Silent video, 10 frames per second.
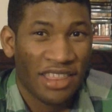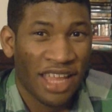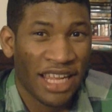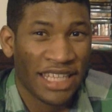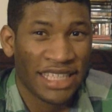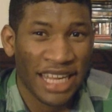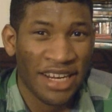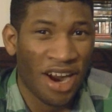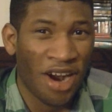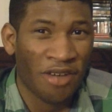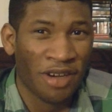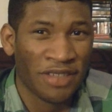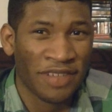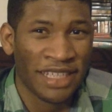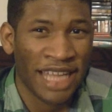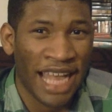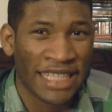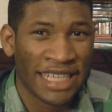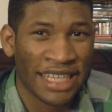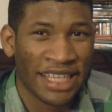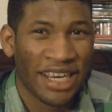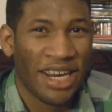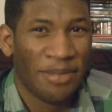Like I said, artwork's fantastic,